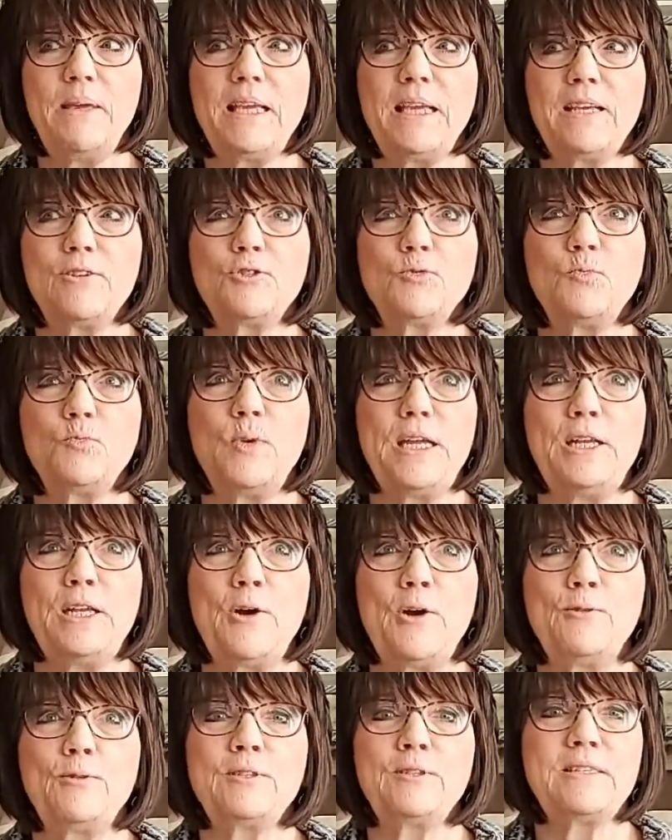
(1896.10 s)
Because we
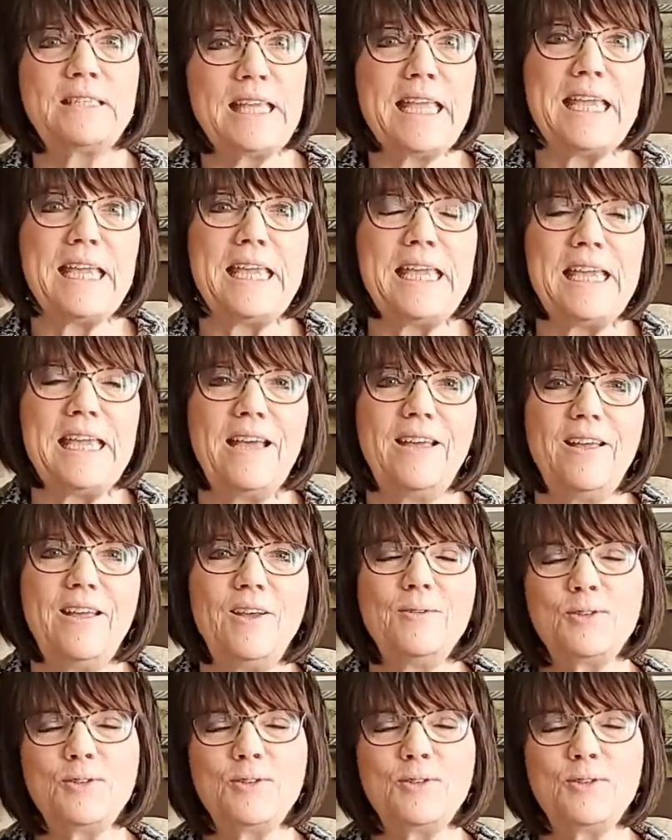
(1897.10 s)
don't see,